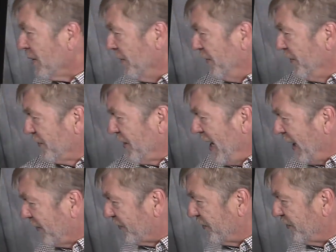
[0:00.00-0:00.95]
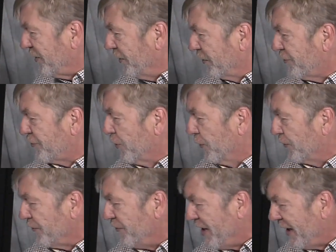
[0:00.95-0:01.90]
This axis here
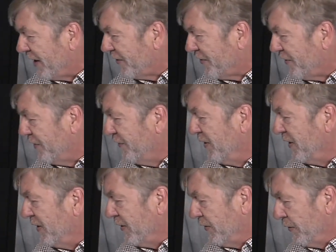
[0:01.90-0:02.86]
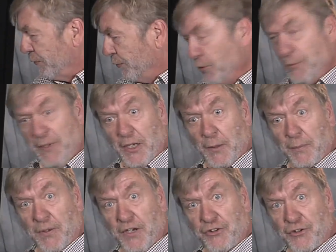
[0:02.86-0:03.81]
shows negative room air
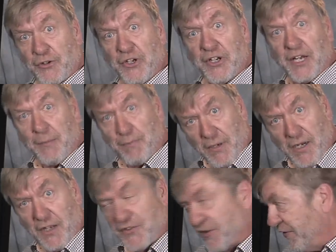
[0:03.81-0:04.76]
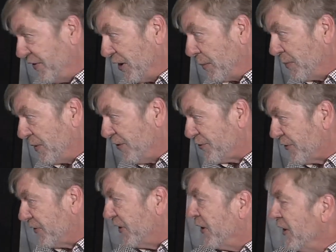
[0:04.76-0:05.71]
pressure and positive air
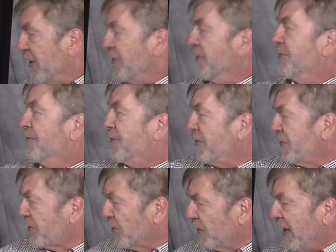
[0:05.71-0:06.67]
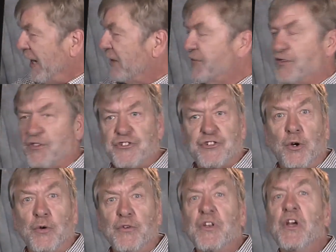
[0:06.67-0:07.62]
pressure. The vertical axis
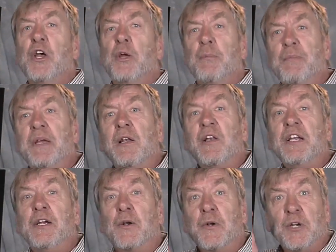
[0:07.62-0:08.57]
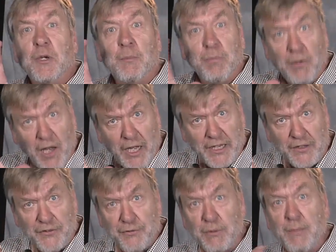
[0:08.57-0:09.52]
shows middle ear
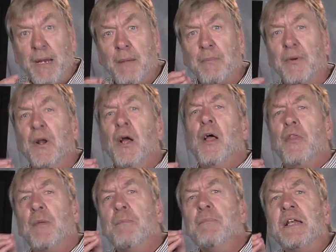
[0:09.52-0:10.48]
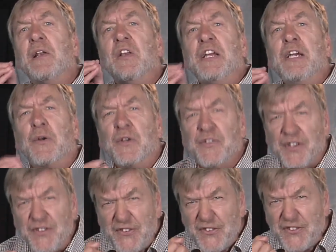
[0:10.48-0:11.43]
compliance. Remember, the middle ear is
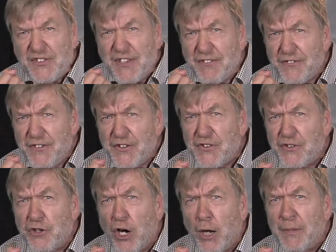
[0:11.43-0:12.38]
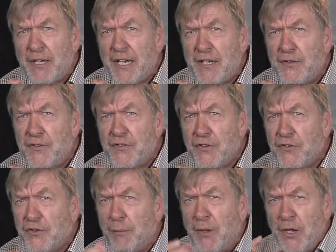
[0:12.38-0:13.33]
a stiffness-dominated
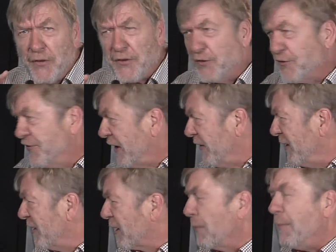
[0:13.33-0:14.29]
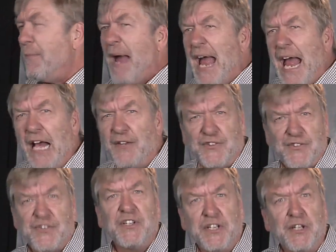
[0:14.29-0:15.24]
system. There's very little
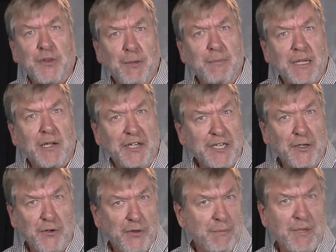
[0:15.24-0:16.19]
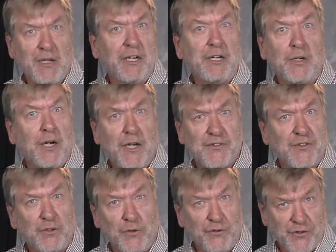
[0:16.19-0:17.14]
mass in the middle ear. The middle ear
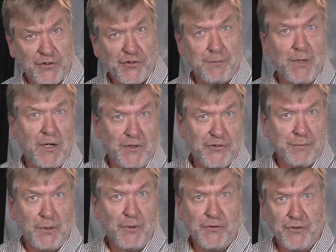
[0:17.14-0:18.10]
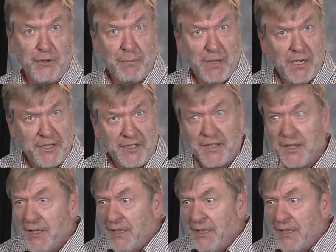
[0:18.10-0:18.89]
ossicles are the smallest bones in the body.